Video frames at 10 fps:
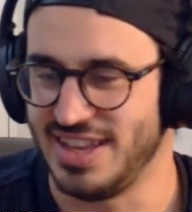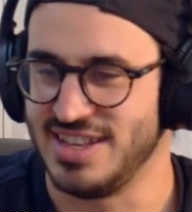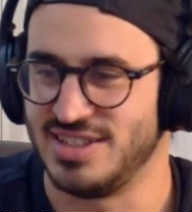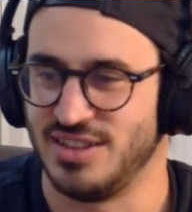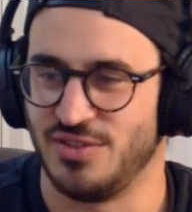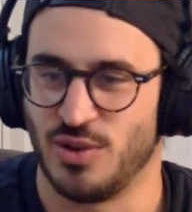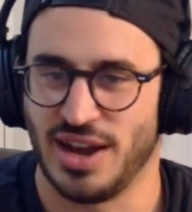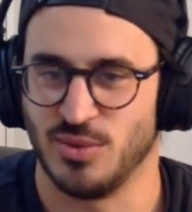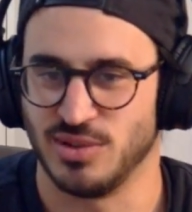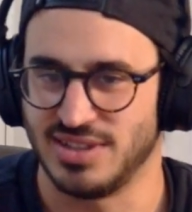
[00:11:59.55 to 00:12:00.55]
easy
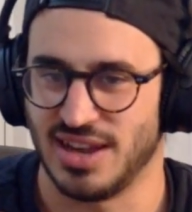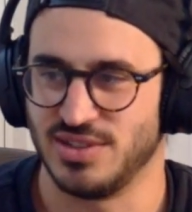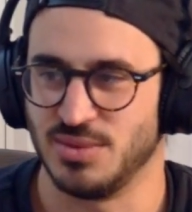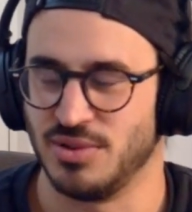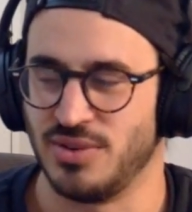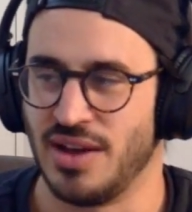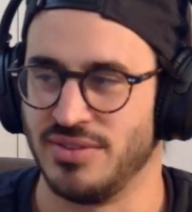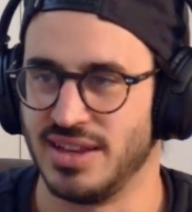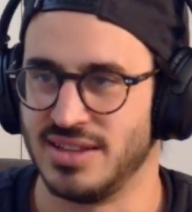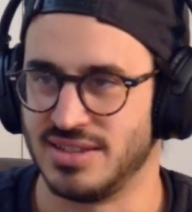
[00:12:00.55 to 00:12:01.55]
for anyone to have someone
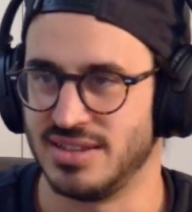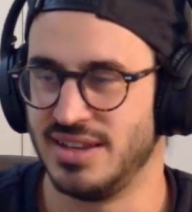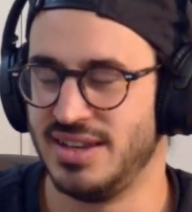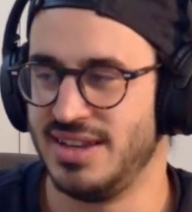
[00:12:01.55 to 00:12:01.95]
around that is